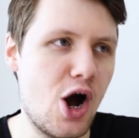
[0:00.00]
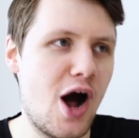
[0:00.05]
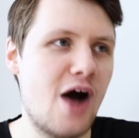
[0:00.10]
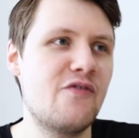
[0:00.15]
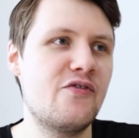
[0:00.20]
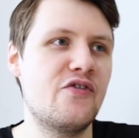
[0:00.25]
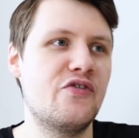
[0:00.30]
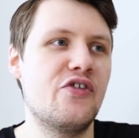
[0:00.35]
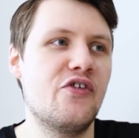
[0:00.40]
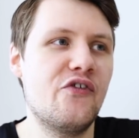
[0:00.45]

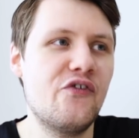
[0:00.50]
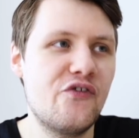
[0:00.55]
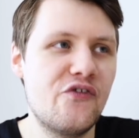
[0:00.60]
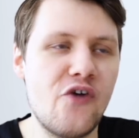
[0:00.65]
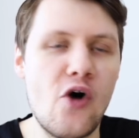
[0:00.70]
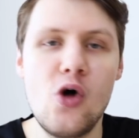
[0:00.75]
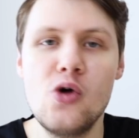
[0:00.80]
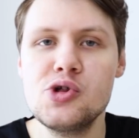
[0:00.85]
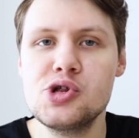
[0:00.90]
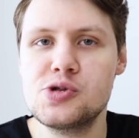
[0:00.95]
off of the
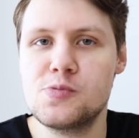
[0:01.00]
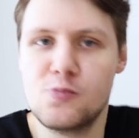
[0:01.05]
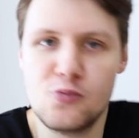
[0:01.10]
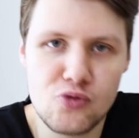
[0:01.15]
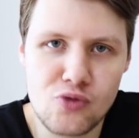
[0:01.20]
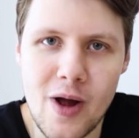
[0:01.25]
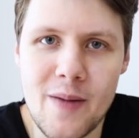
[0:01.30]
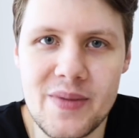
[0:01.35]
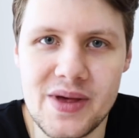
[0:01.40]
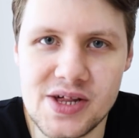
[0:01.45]
false
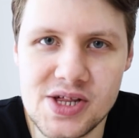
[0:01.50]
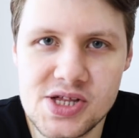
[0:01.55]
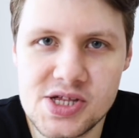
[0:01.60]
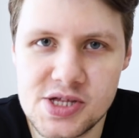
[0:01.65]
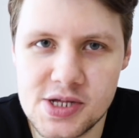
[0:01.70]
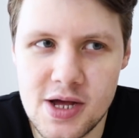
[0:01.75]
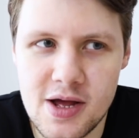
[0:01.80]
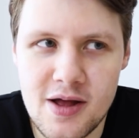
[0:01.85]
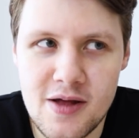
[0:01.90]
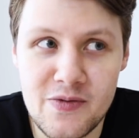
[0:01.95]

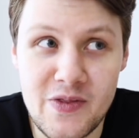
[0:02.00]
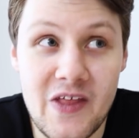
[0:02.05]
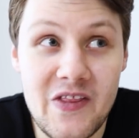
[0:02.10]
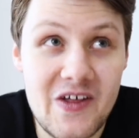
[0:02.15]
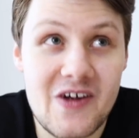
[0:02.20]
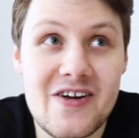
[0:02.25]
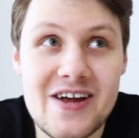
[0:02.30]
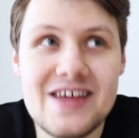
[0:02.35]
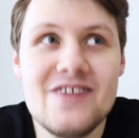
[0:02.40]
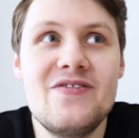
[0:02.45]
premise that
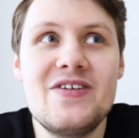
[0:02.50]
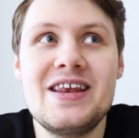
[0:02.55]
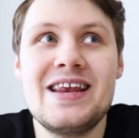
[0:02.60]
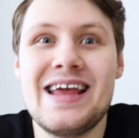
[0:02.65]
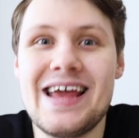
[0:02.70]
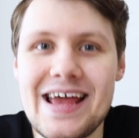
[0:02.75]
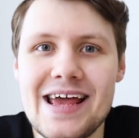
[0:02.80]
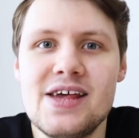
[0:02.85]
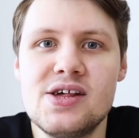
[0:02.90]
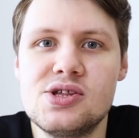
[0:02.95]
there
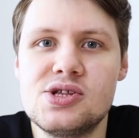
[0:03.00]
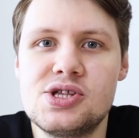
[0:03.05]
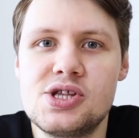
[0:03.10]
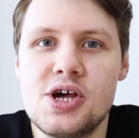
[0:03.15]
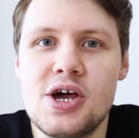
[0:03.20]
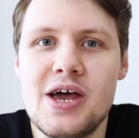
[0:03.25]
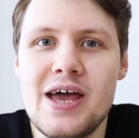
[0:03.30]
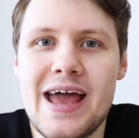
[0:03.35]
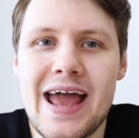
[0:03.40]
even is